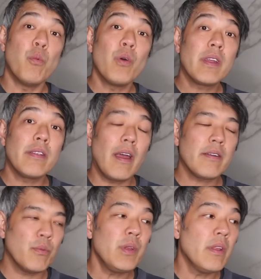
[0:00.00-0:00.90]
we
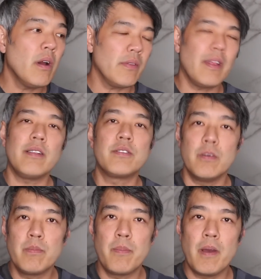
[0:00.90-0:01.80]
know that it's
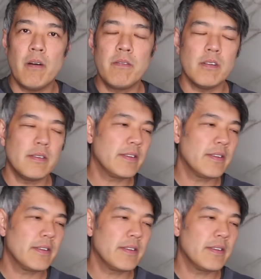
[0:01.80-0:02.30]
super powerful.